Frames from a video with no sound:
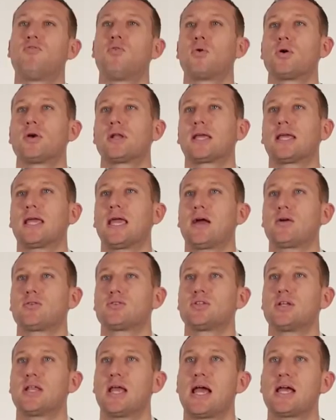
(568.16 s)
foreign
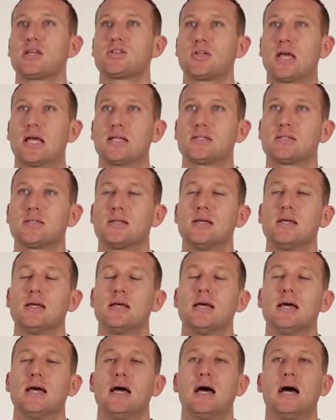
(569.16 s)
accounts and assets.
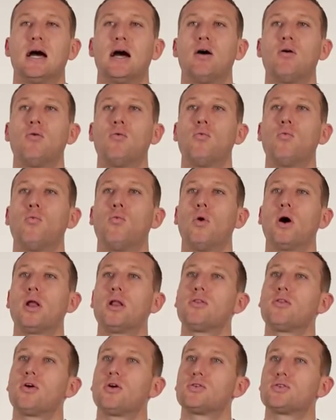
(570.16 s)

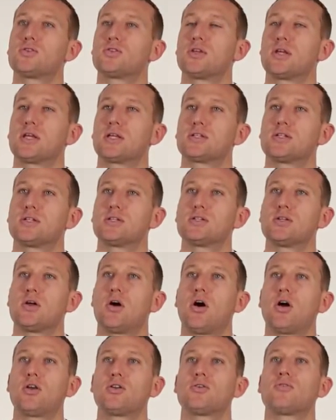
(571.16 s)
One of those things is
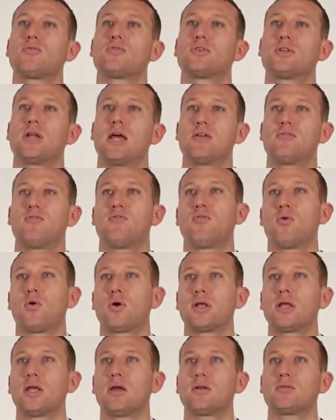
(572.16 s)
on your
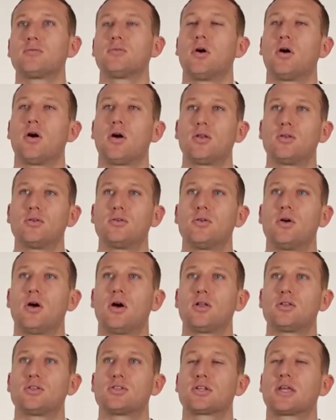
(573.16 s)
1040
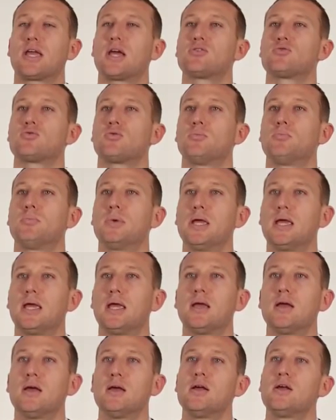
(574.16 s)
on Schedule
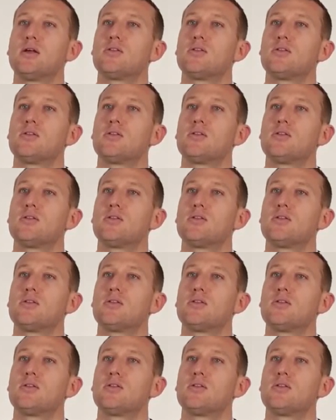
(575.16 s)
B,